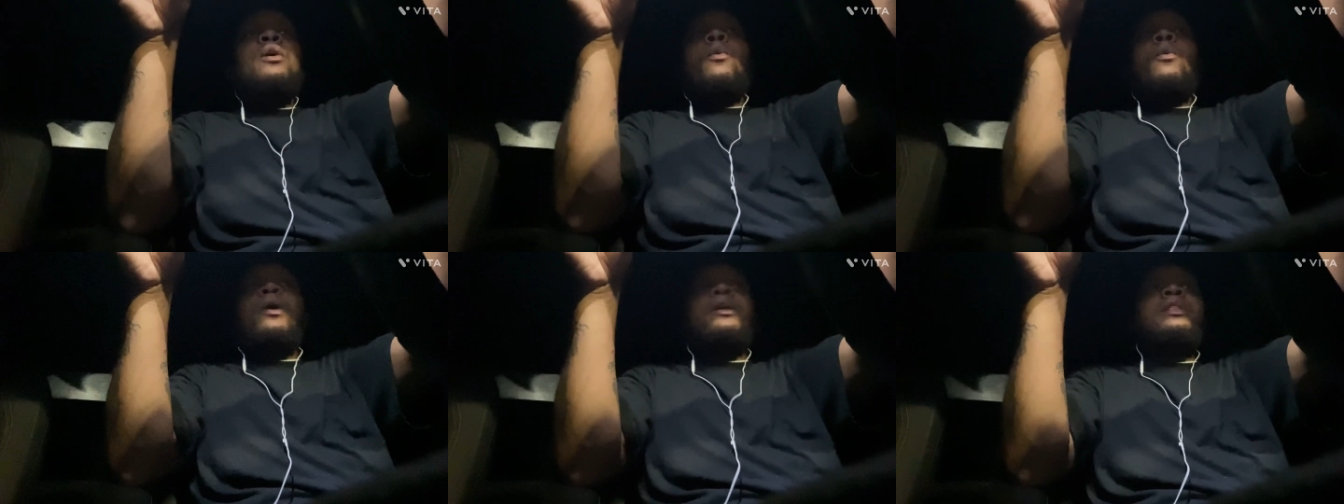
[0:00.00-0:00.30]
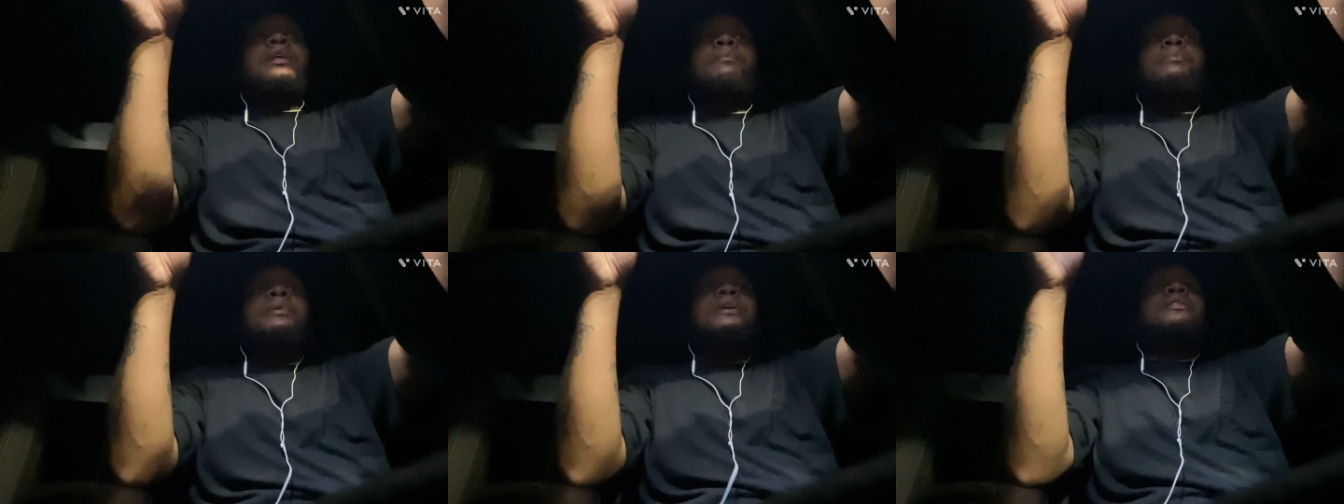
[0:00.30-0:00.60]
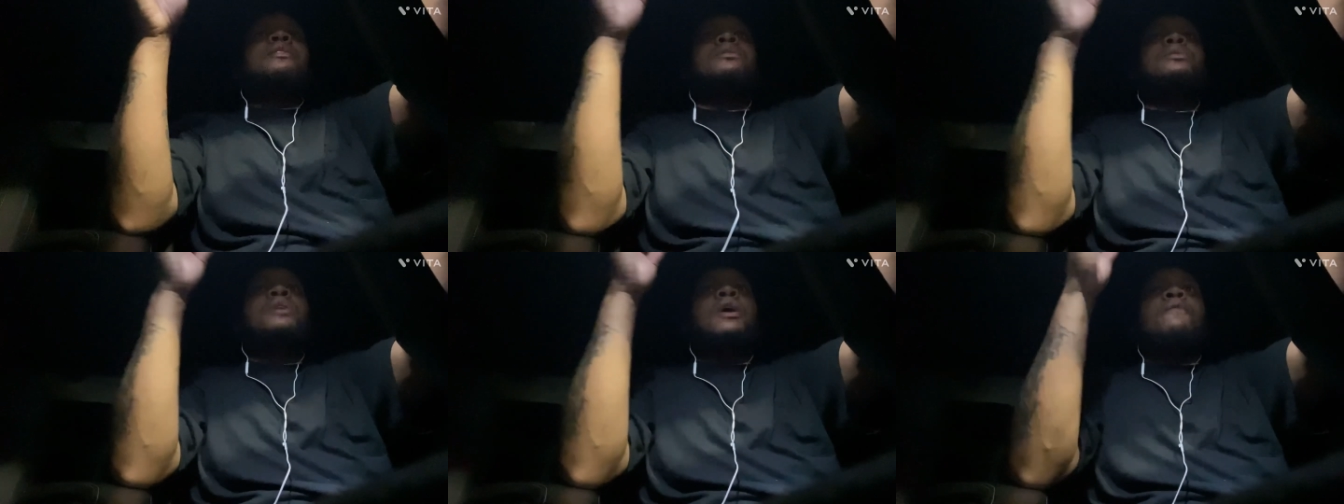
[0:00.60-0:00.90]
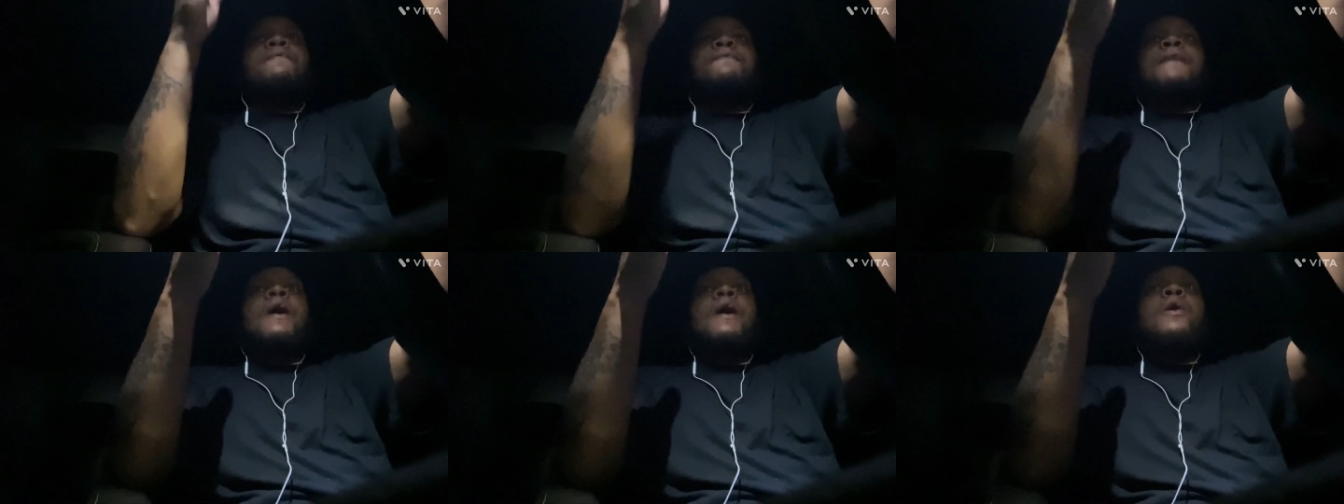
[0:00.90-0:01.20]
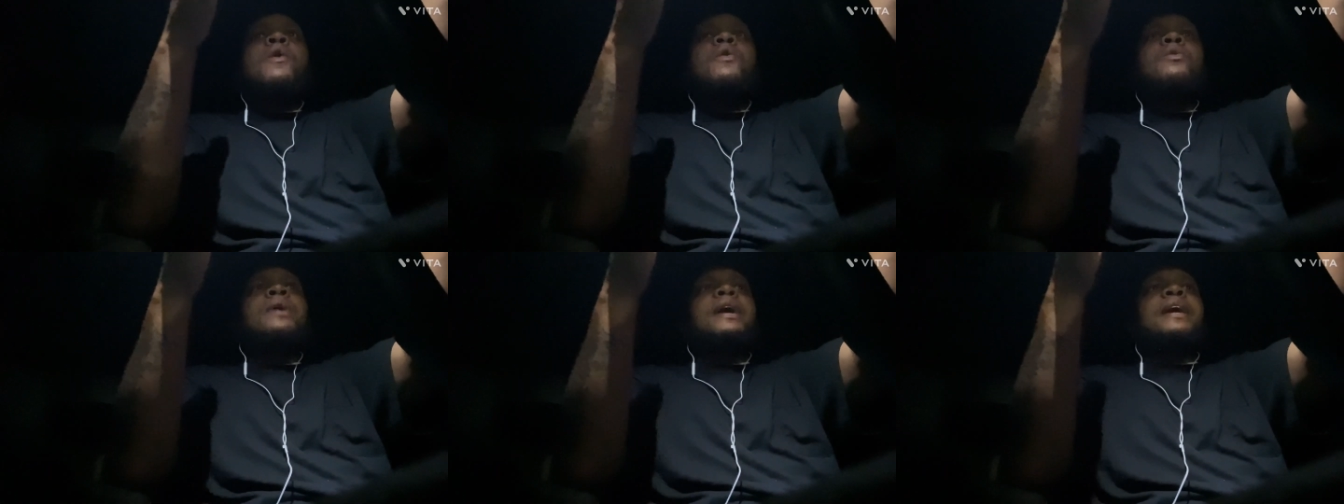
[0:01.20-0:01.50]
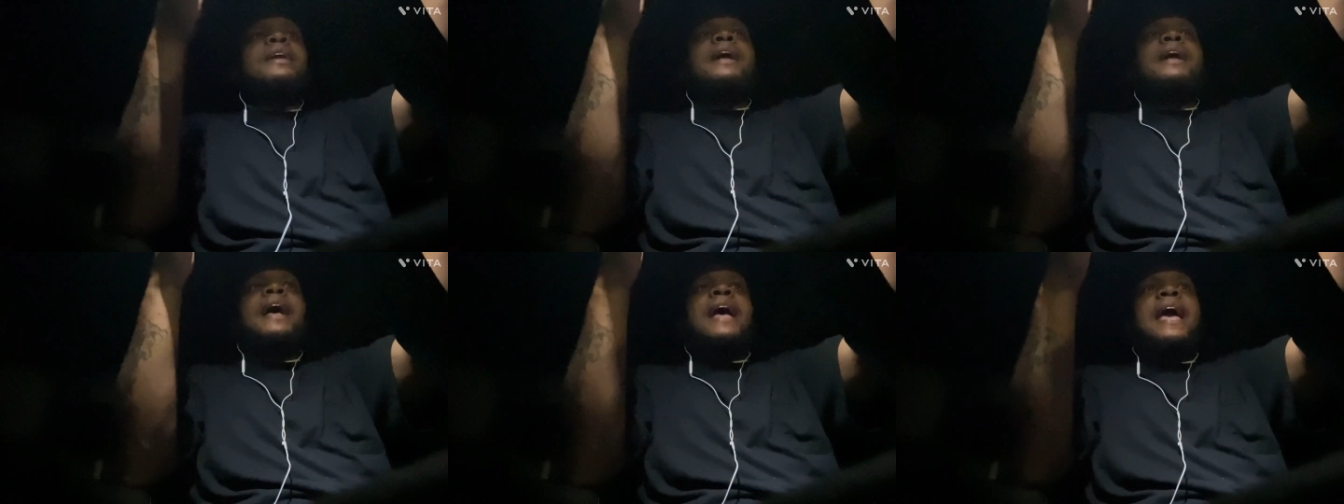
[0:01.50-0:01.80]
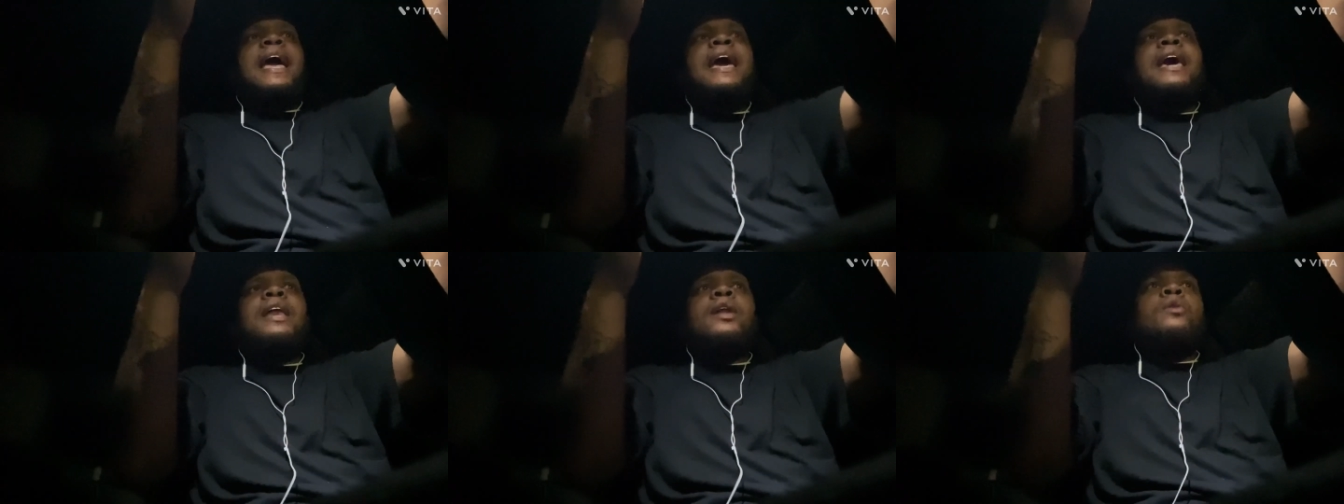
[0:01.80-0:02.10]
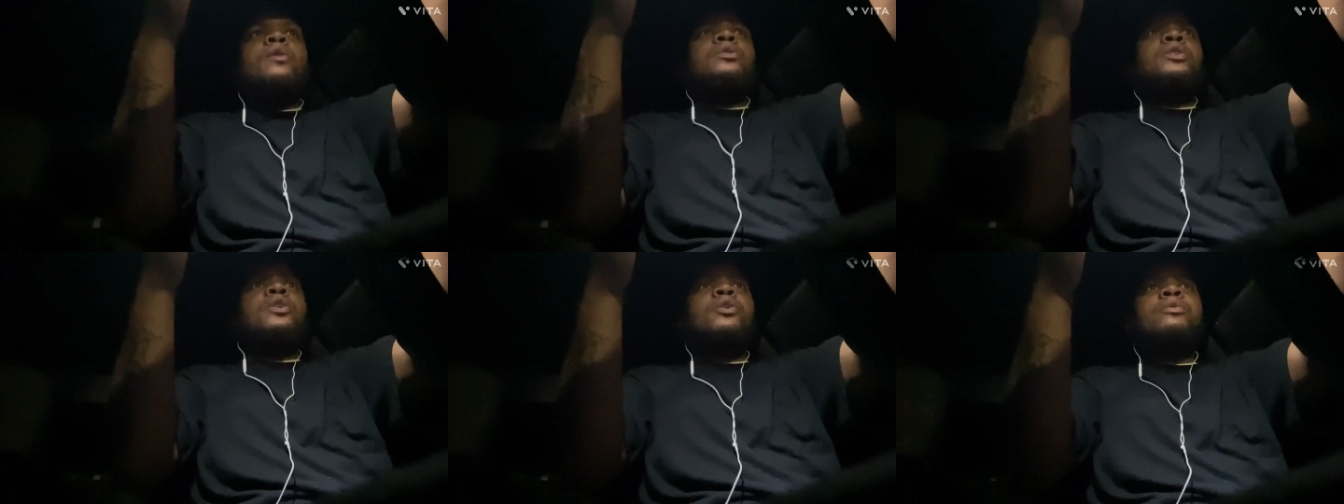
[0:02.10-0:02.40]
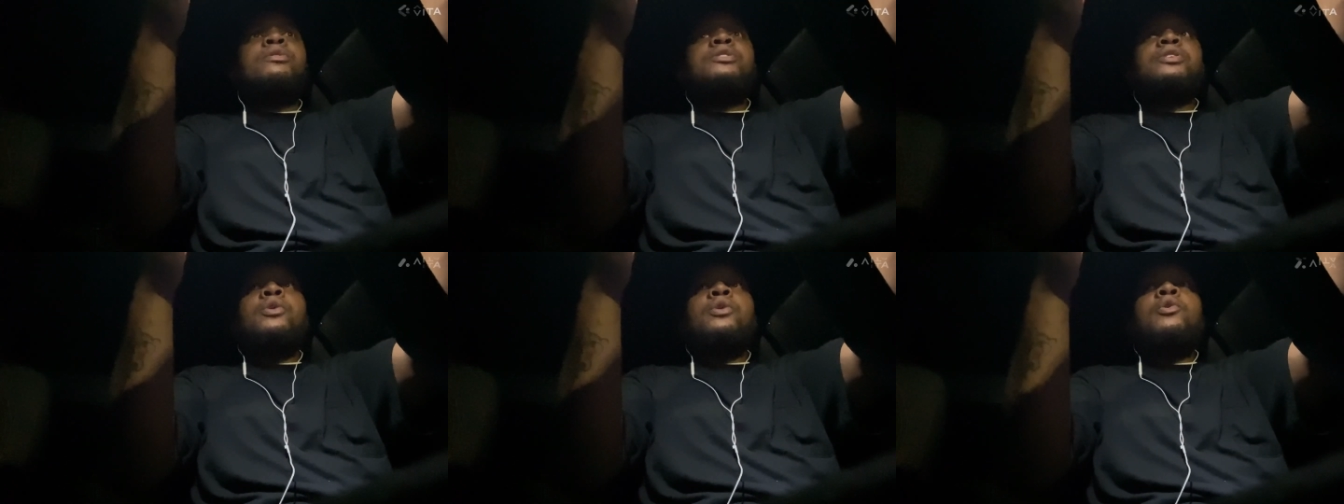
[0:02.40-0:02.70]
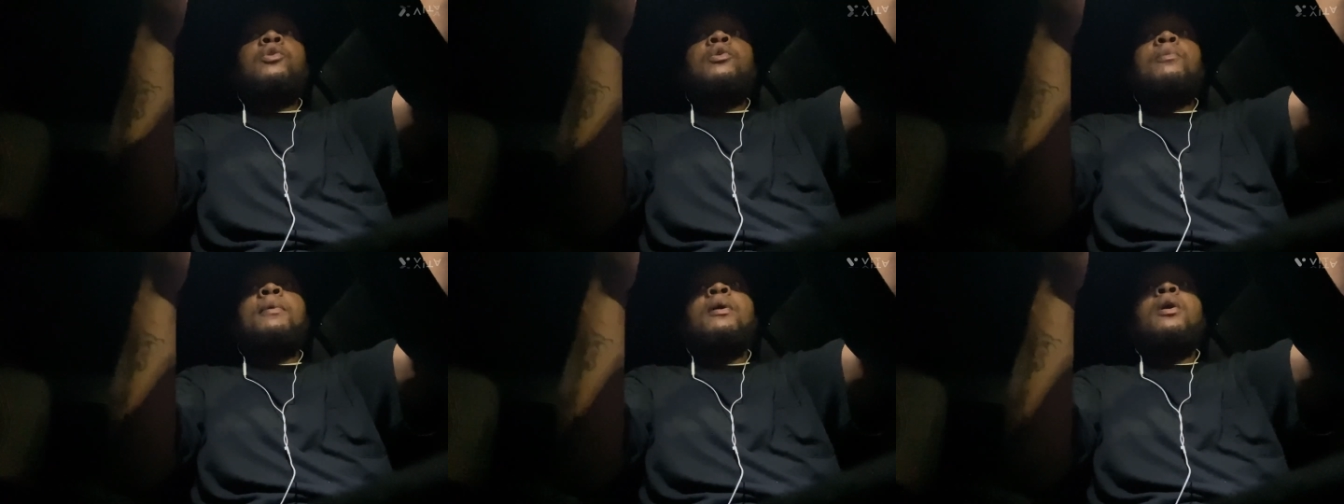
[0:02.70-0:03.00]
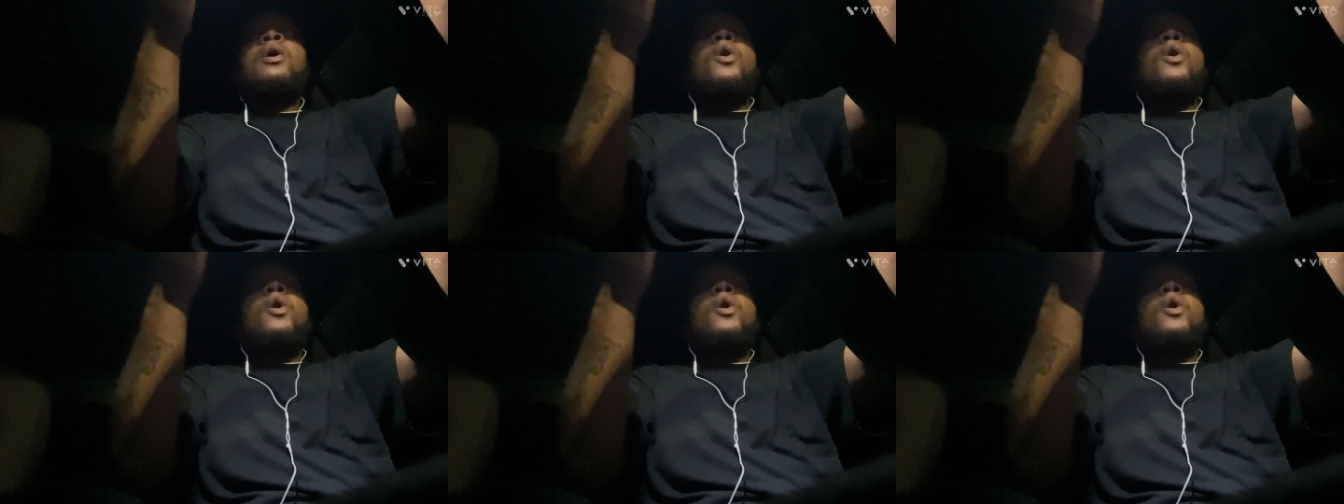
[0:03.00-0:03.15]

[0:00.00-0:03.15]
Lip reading: whether it be through your phone and an ad on YouTube